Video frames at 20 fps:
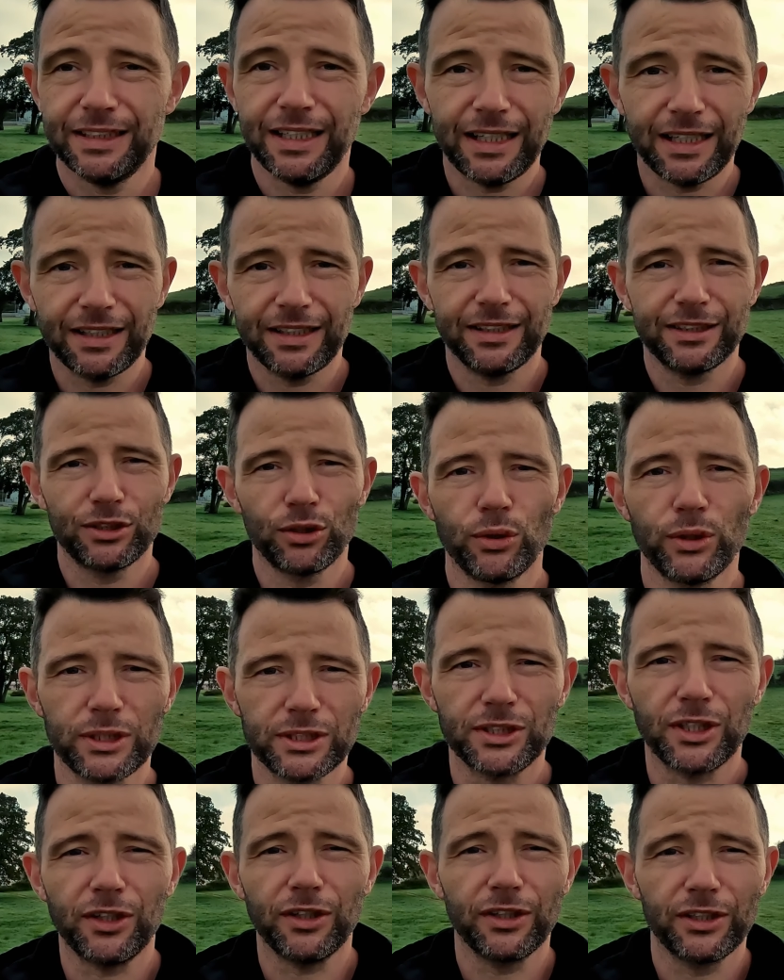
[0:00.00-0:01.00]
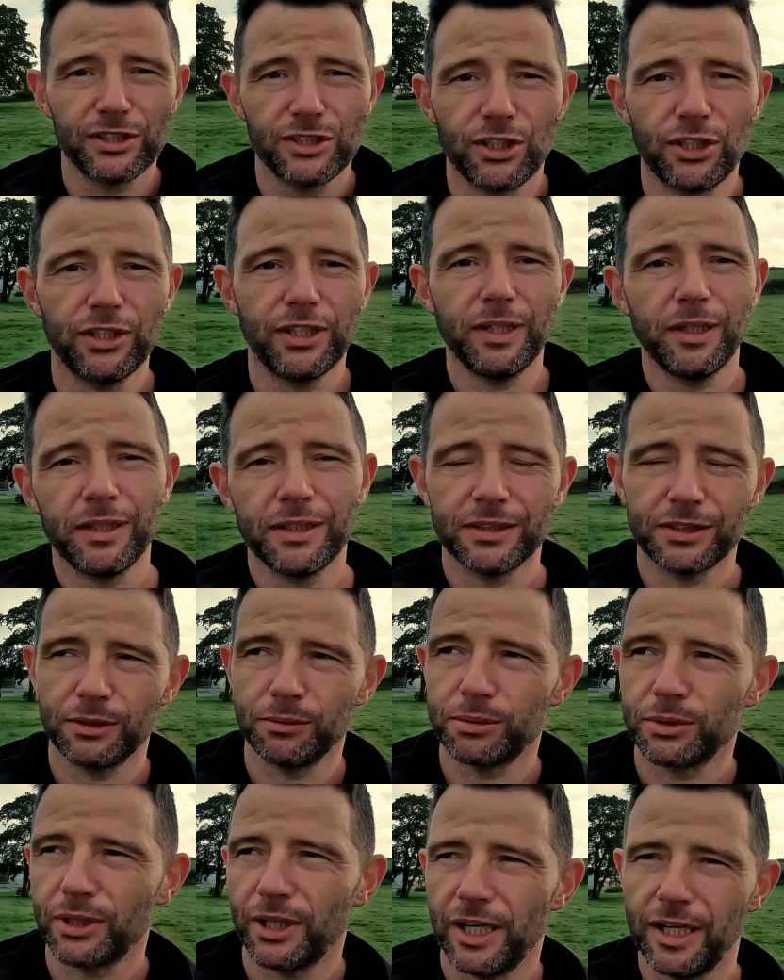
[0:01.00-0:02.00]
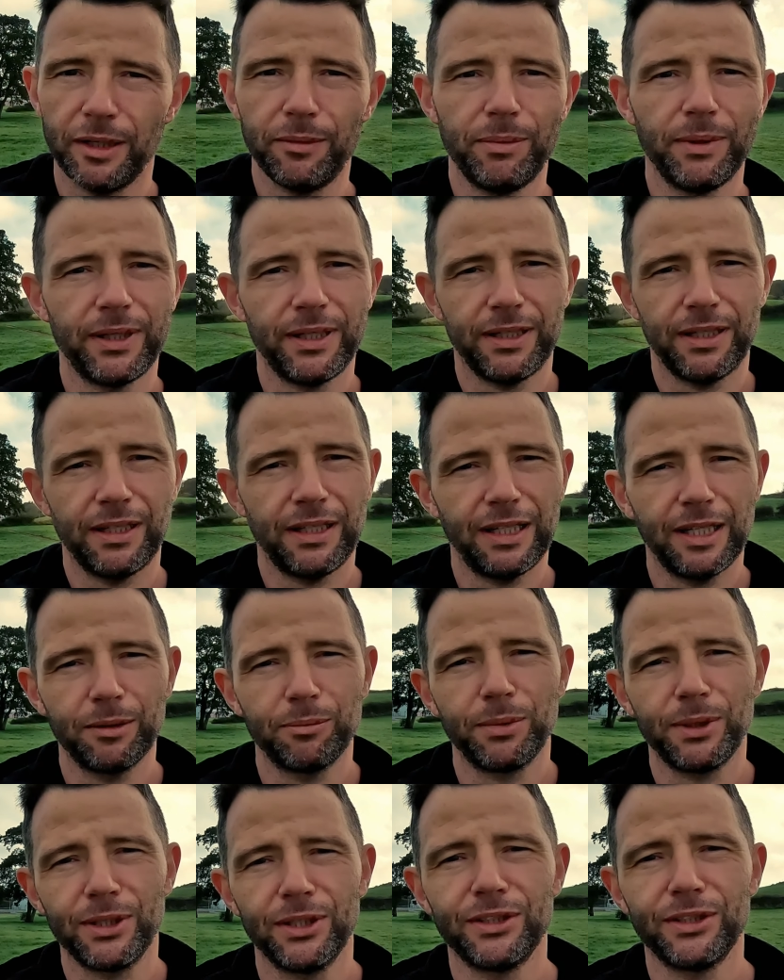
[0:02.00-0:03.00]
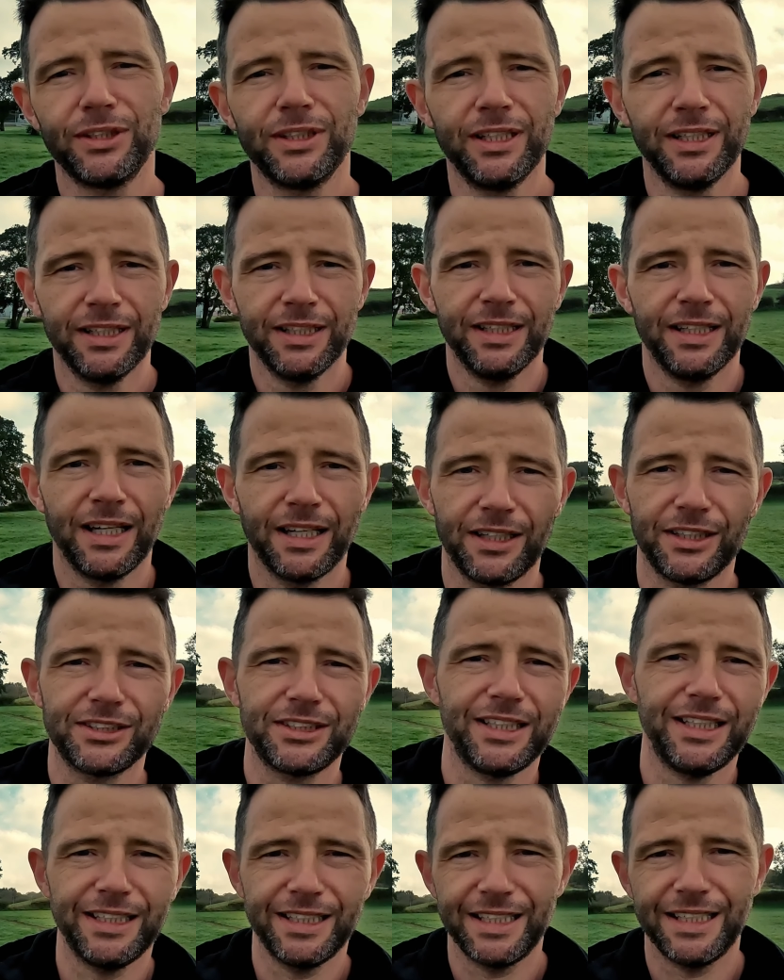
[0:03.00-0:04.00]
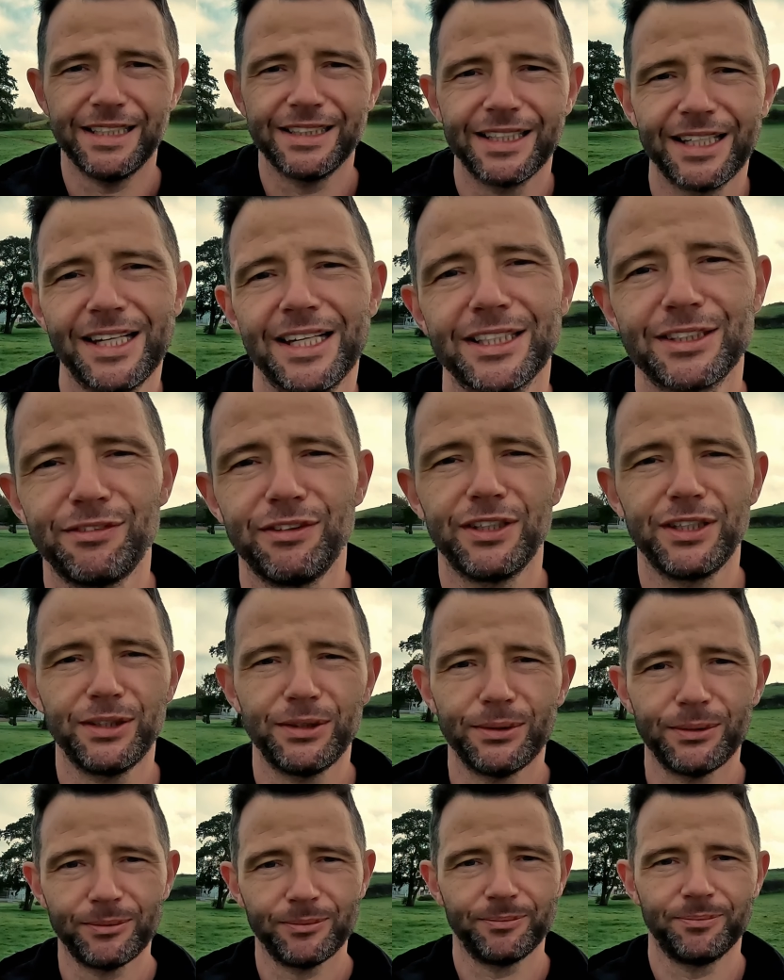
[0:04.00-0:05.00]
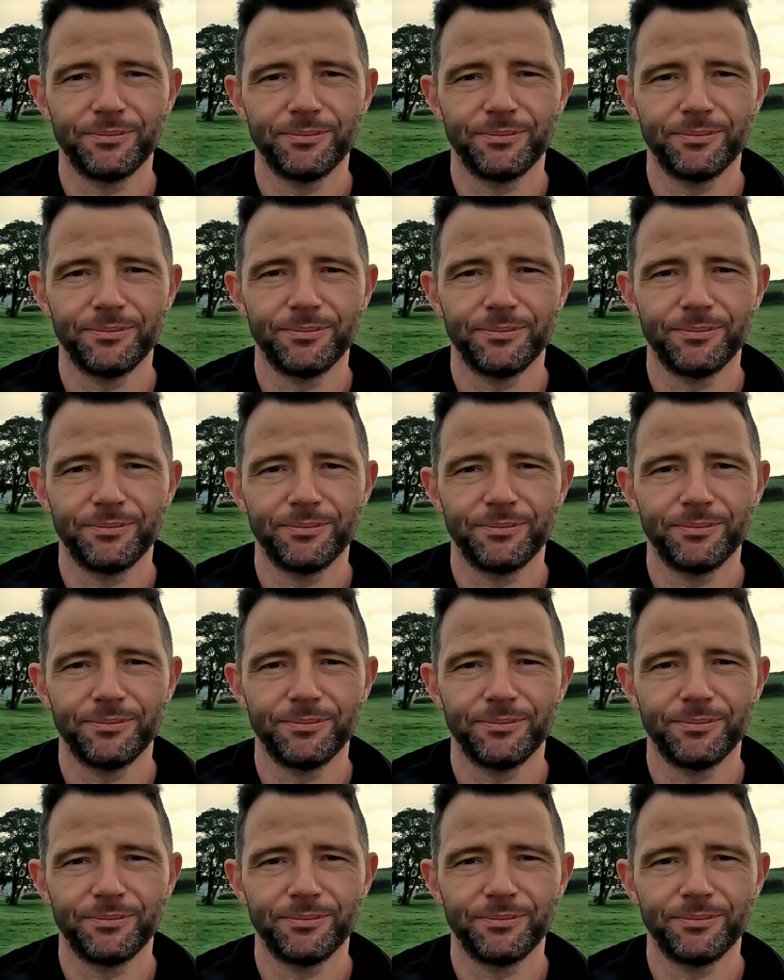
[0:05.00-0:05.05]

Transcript: yeah, it's only the start of the journey. Subscribe, hit the like button, and I'll see you again in the next video.